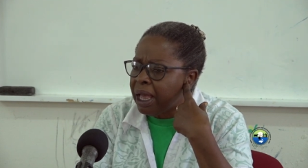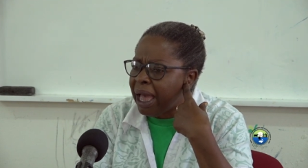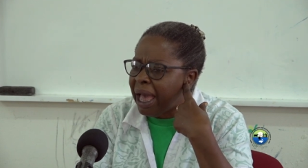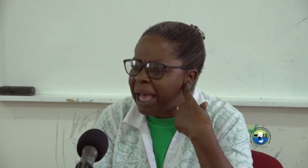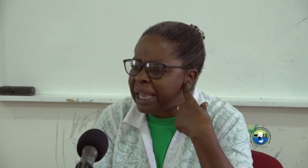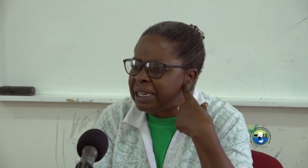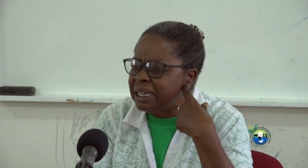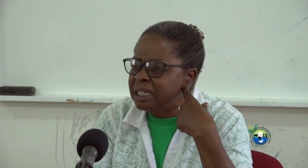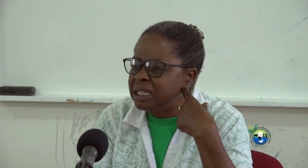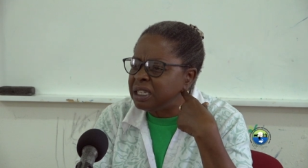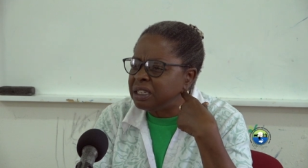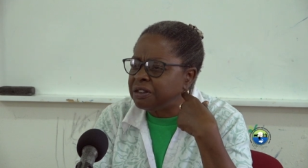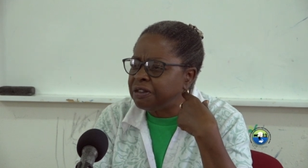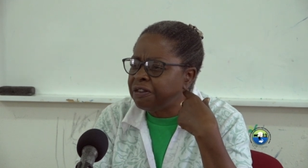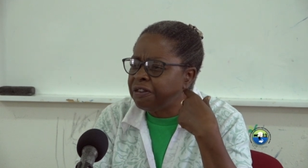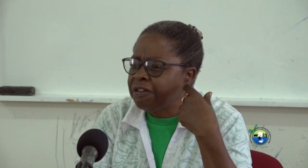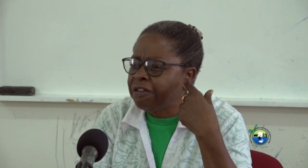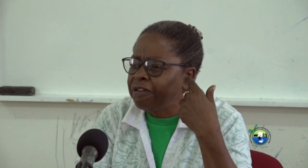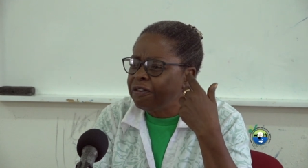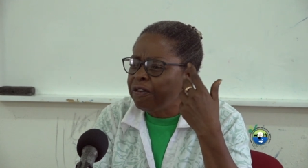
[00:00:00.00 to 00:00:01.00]
and it is
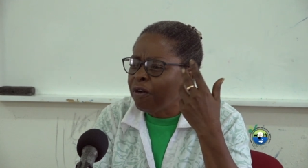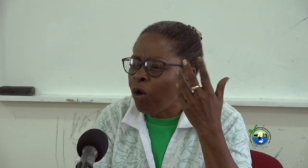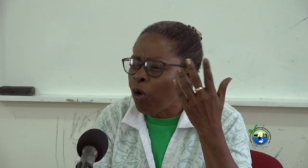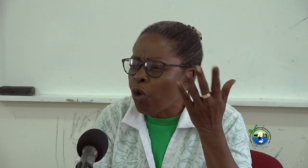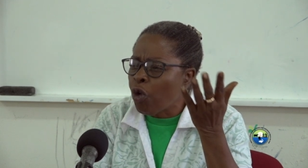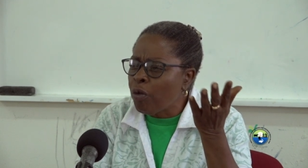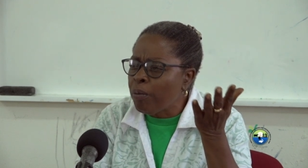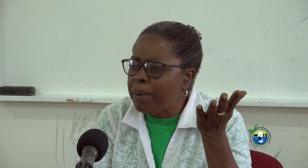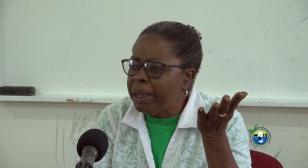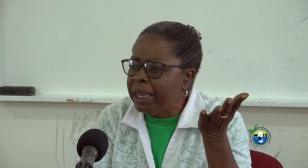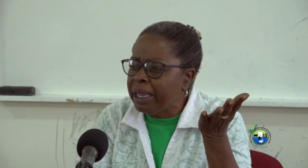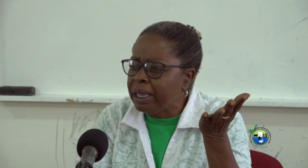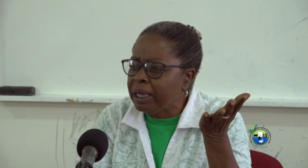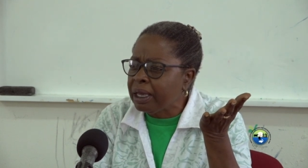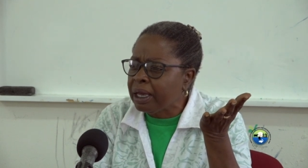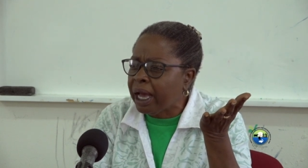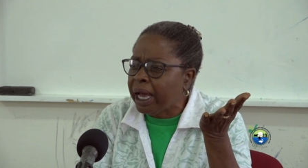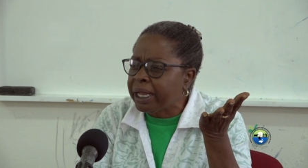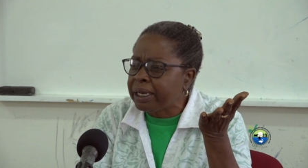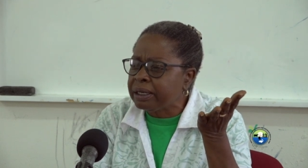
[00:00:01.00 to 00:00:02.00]

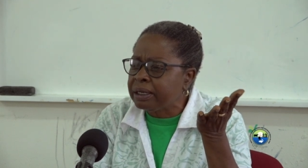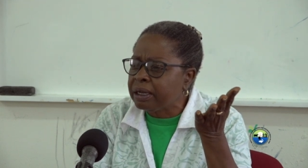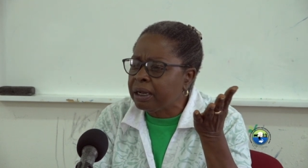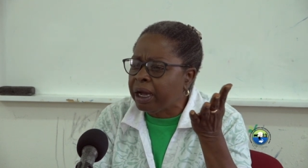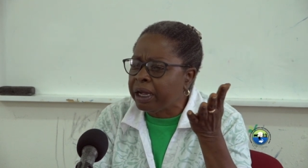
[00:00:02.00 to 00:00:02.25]
foaming and,